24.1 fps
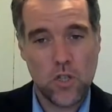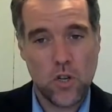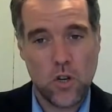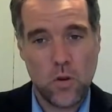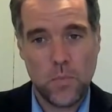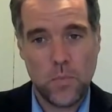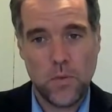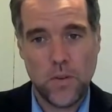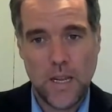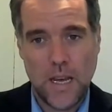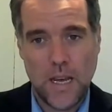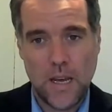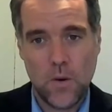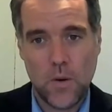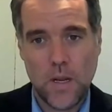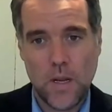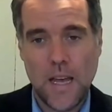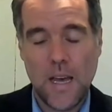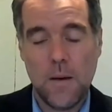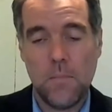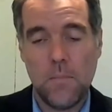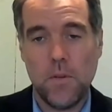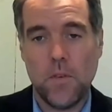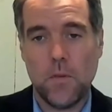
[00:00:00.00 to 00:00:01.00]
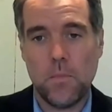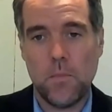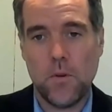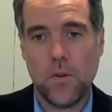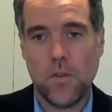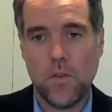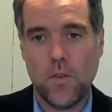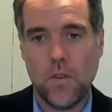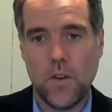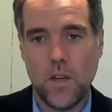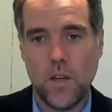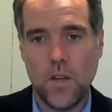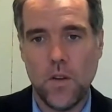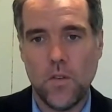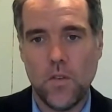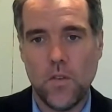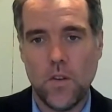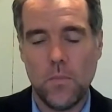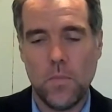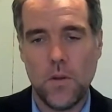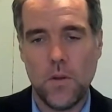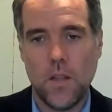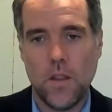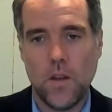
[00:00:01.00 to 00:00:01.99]
jobs now can be sponsored. It used
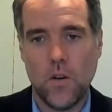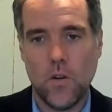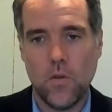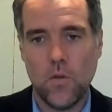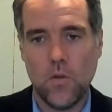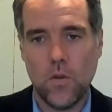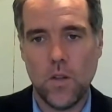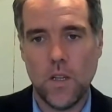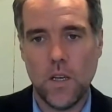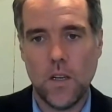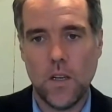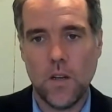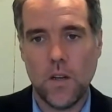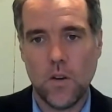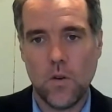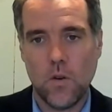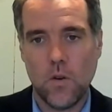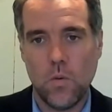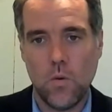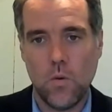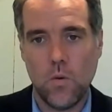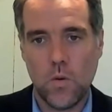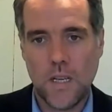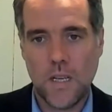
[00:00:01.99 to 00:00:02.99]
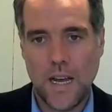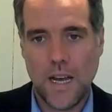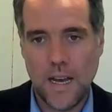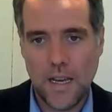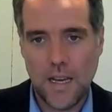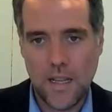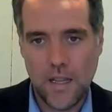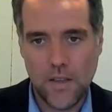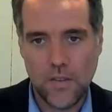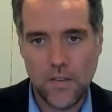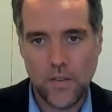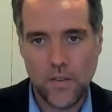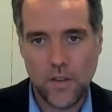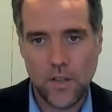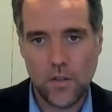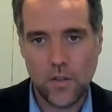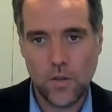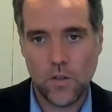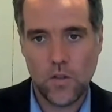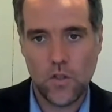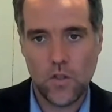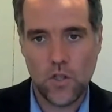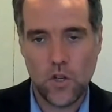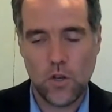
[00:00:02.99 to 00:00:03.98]
to be that only, quote, highly
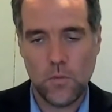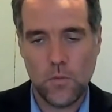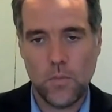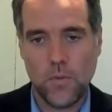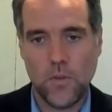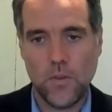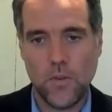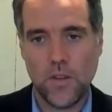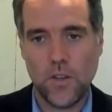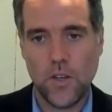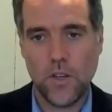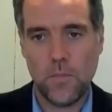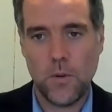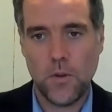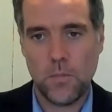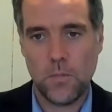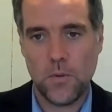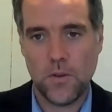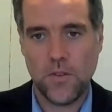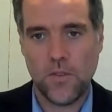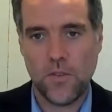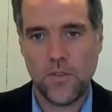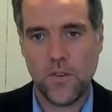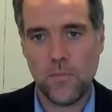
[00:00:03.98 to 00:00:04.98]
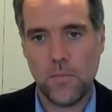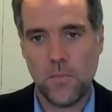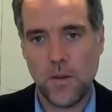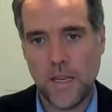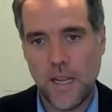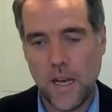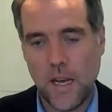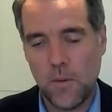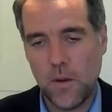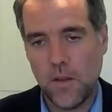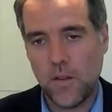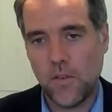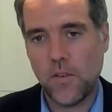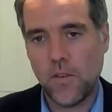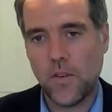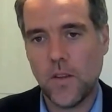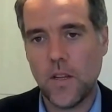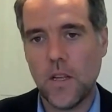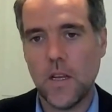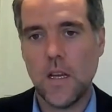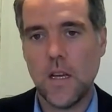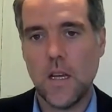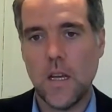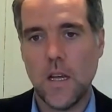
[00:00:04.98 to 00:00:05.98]
skilled jobs could be sponsored, but now it's